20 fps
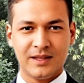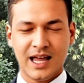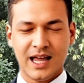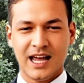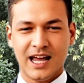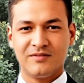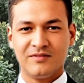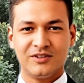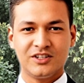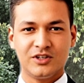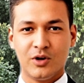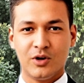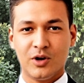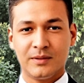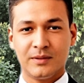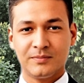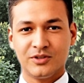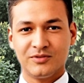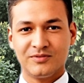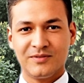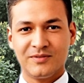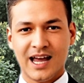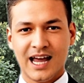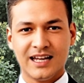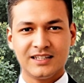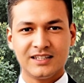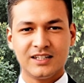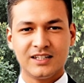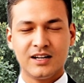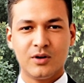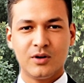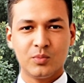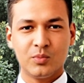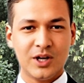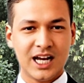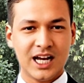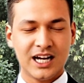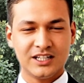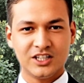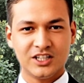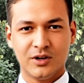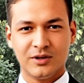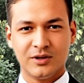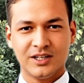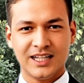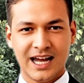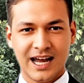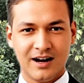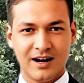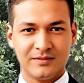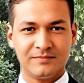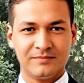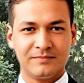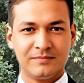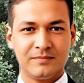And if it's going up too fast, we got to slow it down.